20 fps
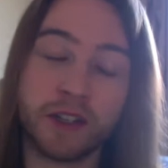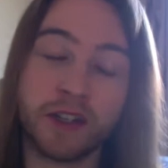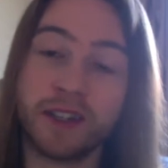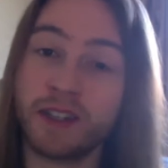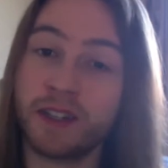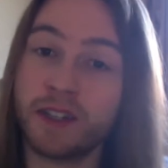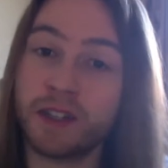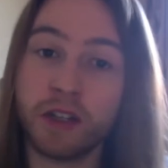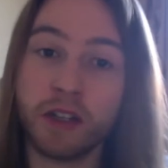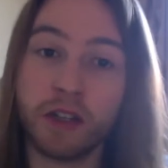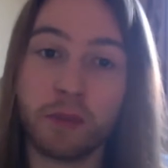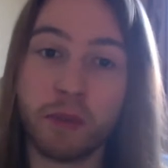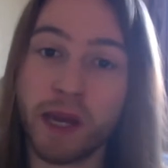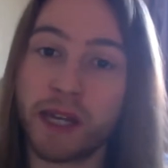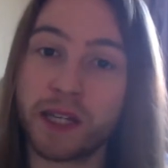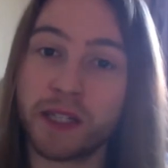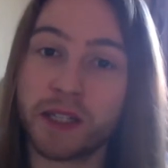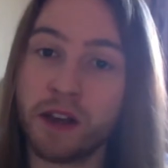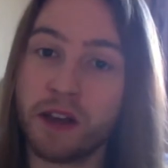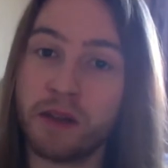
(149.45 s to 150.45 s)
because it's another
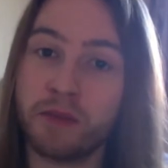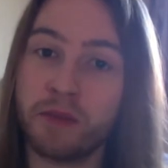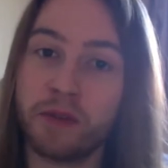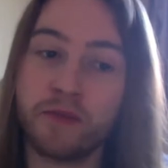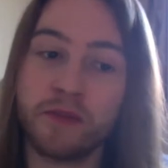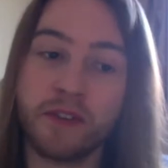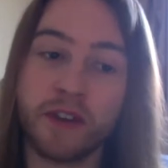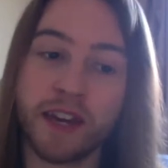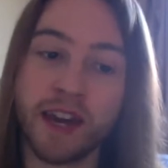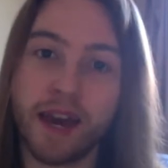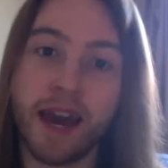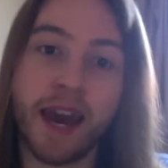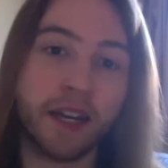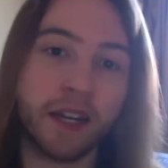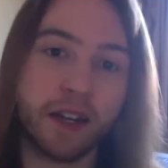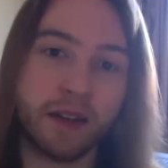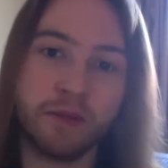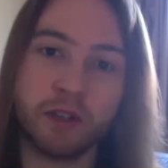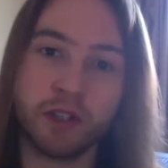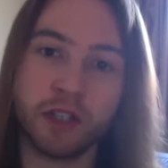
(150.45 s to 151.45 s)
Pixar movie
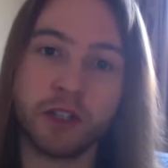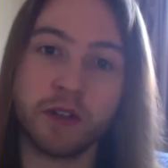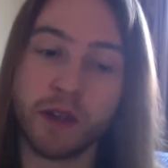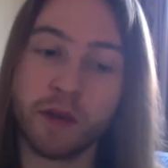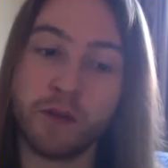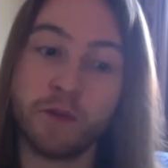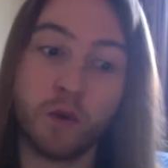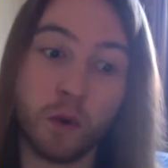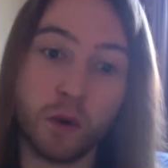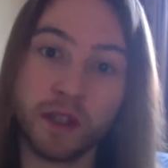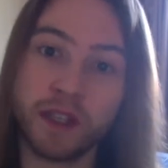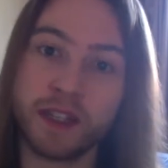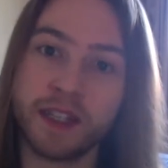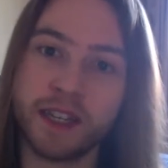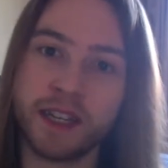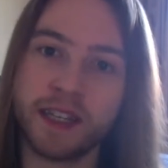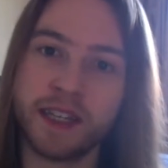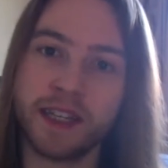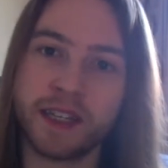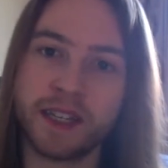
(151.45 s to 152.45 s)
and I'm just looking forward to
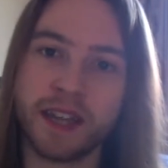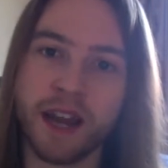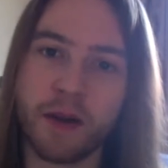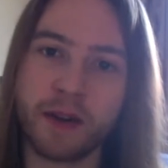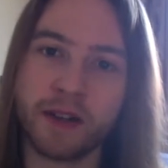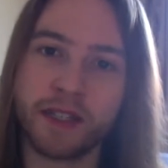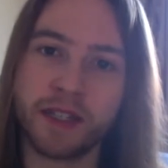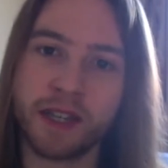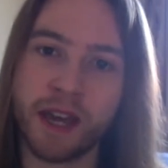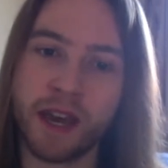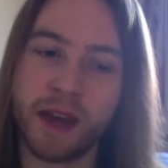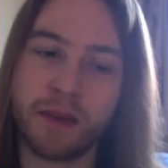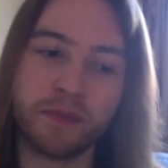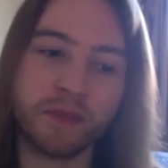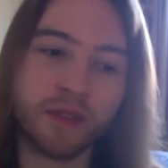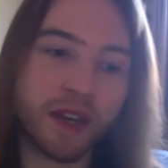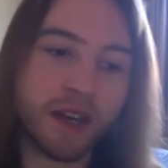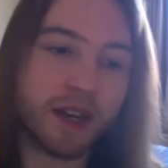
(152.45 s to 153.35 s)
seeing these characters again.